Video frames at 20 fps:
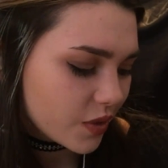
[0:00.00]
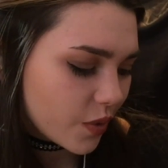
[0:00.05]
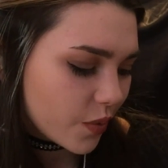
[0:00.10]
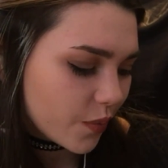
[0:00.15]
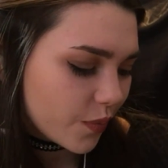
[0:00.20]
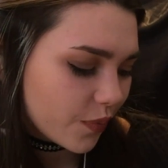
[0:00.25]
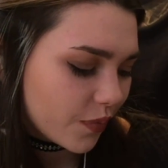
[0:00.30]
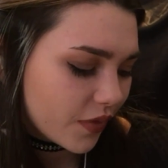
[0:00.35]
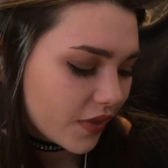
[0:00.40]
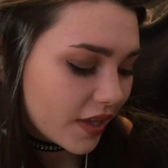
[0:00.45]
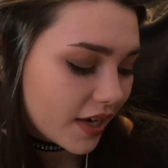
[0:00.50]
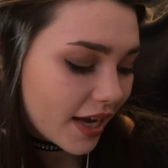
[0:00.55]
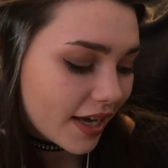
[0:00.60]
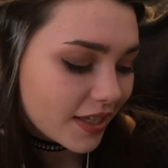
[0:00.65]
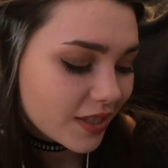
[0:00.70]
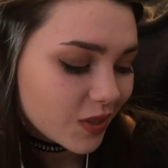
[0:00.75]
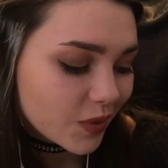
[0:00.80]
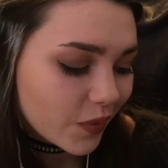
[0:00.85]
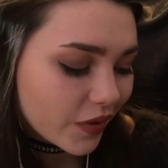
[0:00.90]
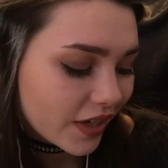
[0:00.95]
So the
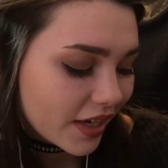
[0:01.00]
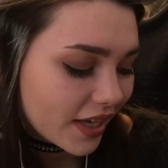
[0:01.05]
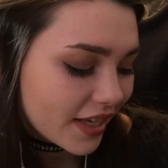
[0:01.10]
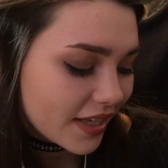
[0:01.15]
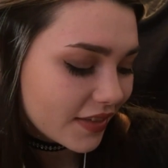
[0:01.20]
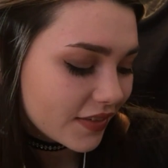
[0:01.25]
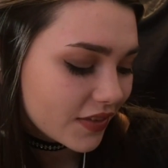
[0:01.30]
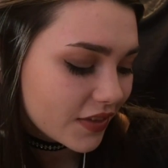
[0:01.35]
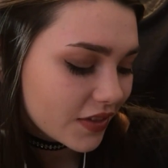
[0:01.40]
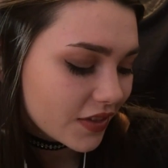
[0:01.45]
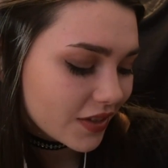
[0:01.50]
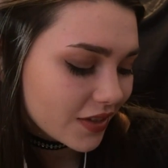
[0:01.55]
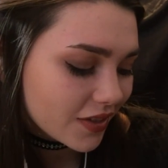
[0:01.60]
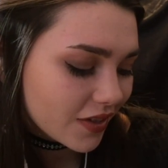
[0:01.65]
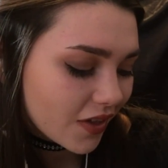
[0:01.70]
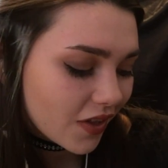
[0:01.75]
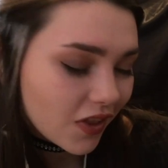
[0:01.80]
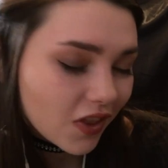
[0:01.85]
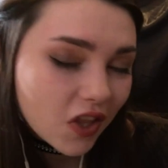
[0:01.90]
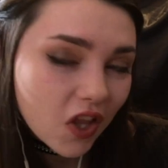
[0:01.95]
next one
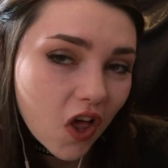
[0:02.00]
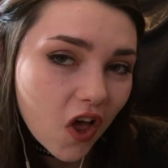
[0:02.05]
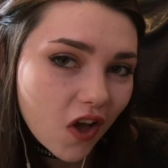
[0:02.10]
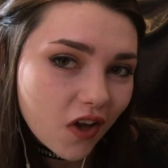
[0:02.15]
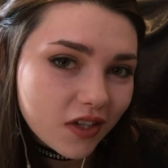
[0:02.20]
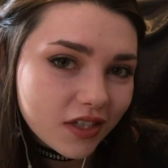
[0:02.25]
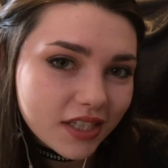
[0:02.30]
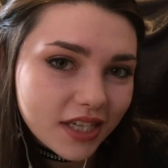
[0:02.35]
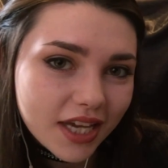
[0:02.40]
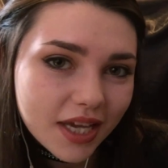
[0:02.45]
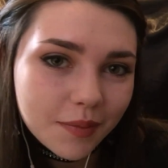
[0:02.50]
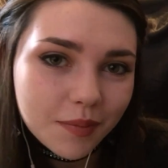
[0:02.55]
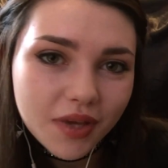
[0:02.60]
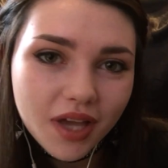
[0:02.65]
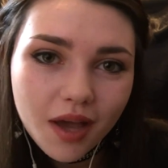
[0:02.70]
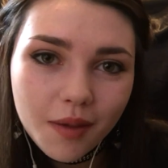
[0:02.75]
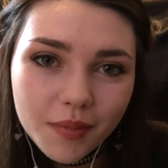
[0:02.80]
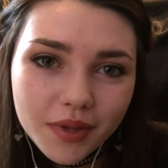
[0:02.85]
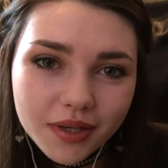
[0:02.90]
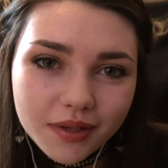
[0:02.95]
is Long
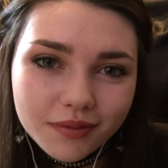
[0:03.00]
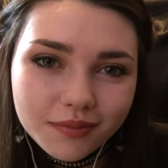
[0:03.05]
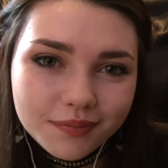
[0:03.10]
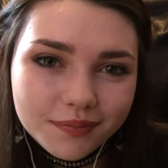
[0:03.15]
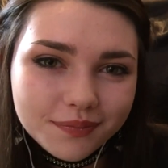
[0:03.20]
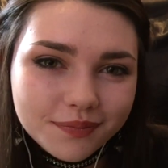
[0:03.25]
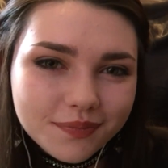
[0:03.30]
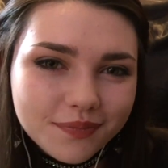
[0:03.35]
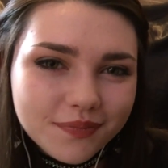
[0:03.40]
Time Coming.